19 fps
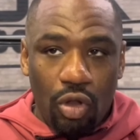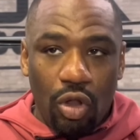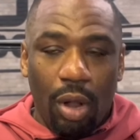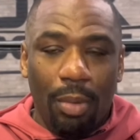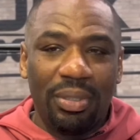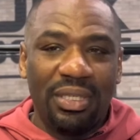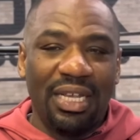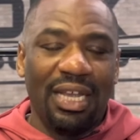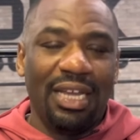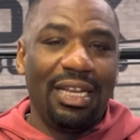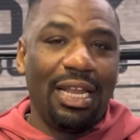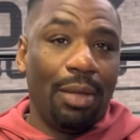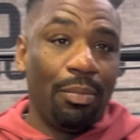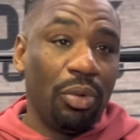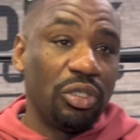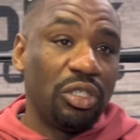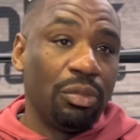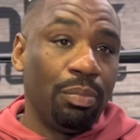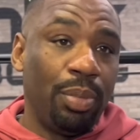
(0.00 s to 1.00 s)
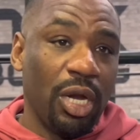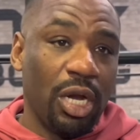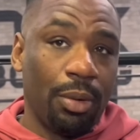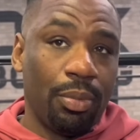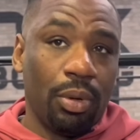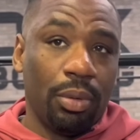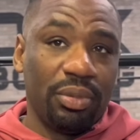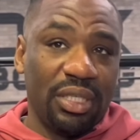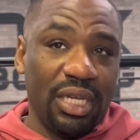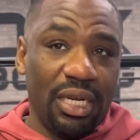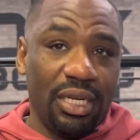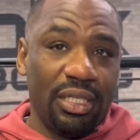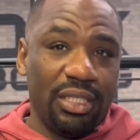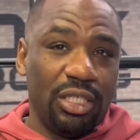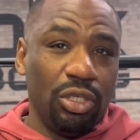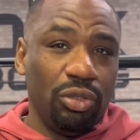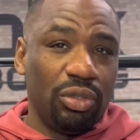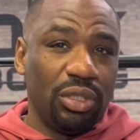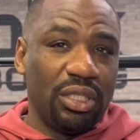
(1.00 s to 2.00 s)
No, I'm saying he's not much bigger, but I'm saying is
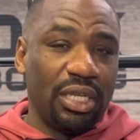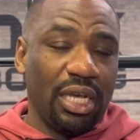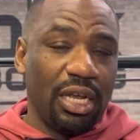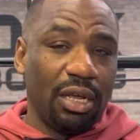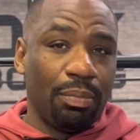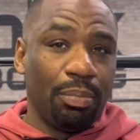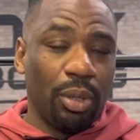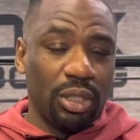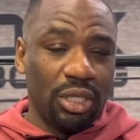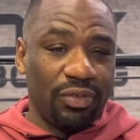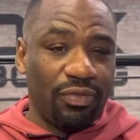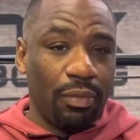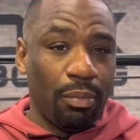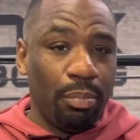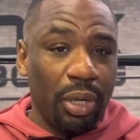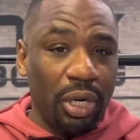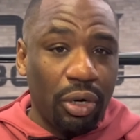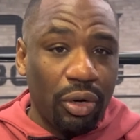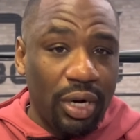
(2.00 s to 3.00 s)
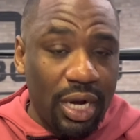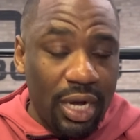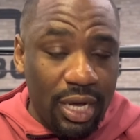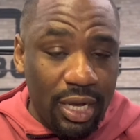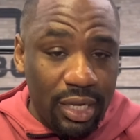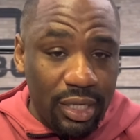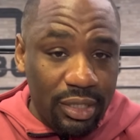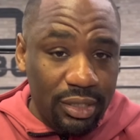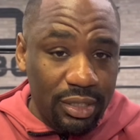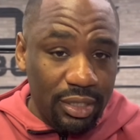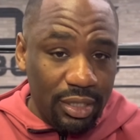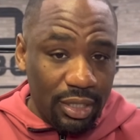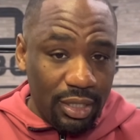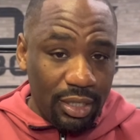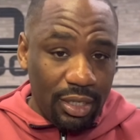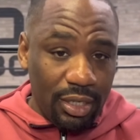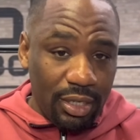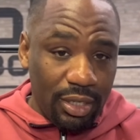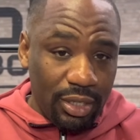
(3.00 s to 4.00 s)
he's used to taking punches from bigger guys.
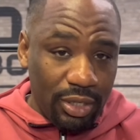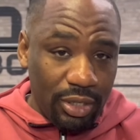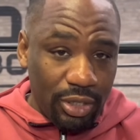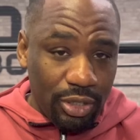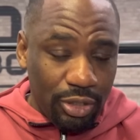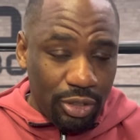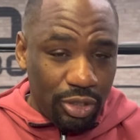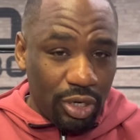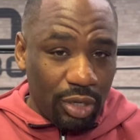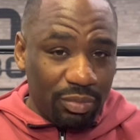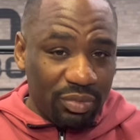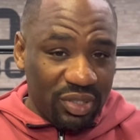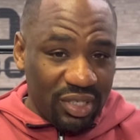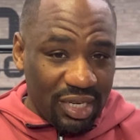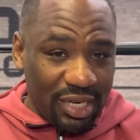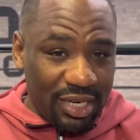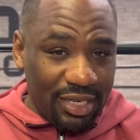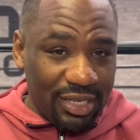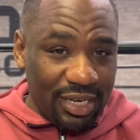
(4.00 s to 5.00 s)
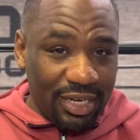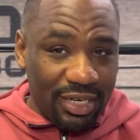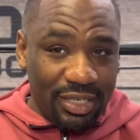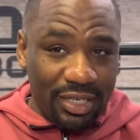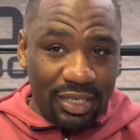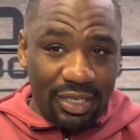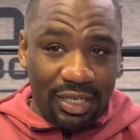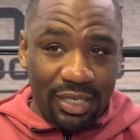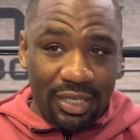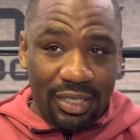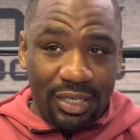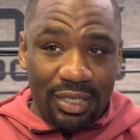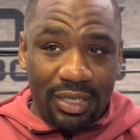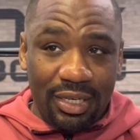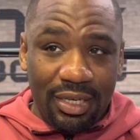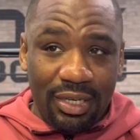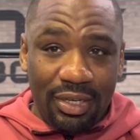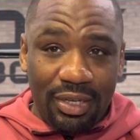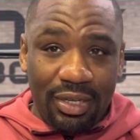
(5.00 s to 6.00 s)
Mm-hmm. You know what I'm saying? Like,
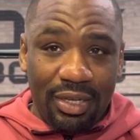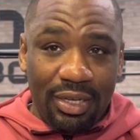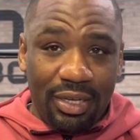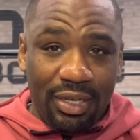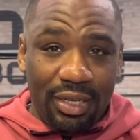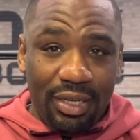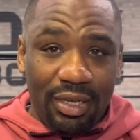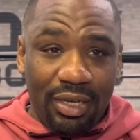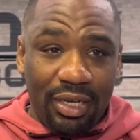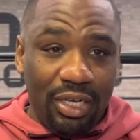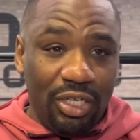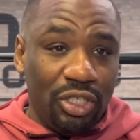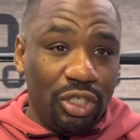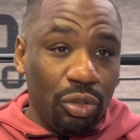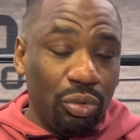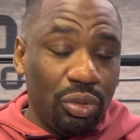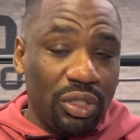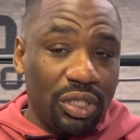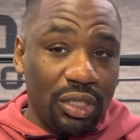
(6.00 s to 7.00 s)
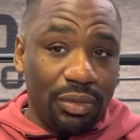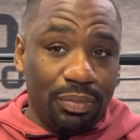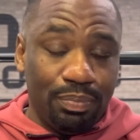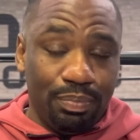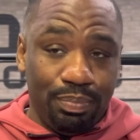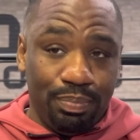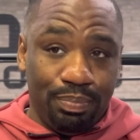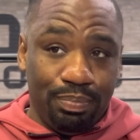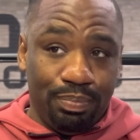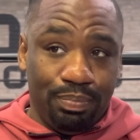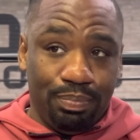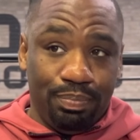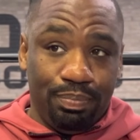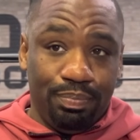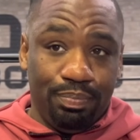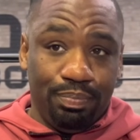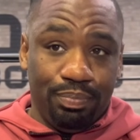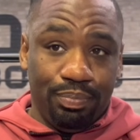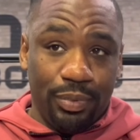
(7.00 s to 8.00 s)
he's used to,
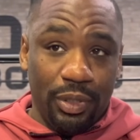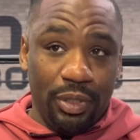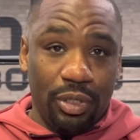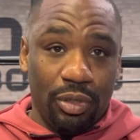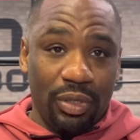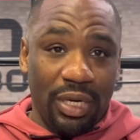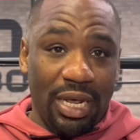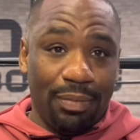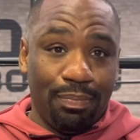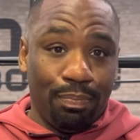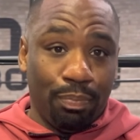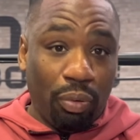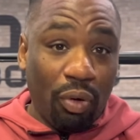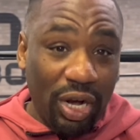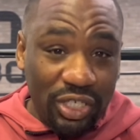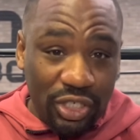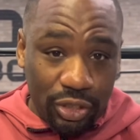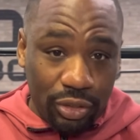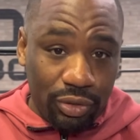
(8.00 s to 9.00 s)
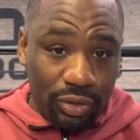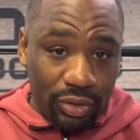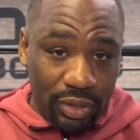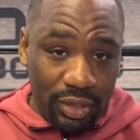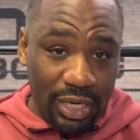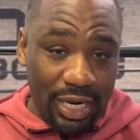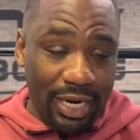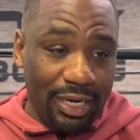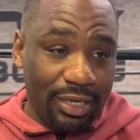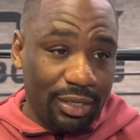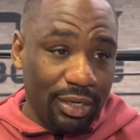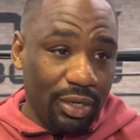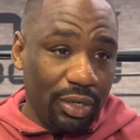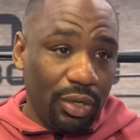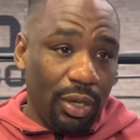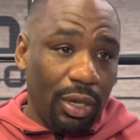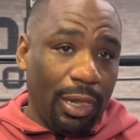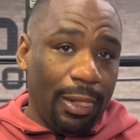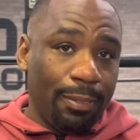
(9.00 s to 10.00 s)
you know, that pressure. Like,
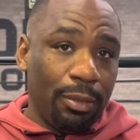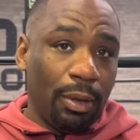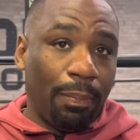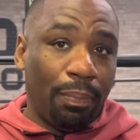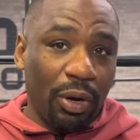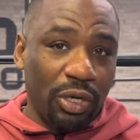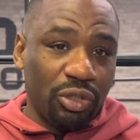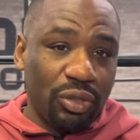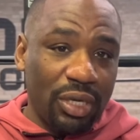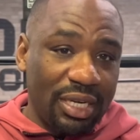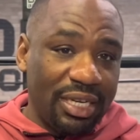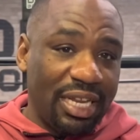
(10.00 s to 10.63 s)
the pressure that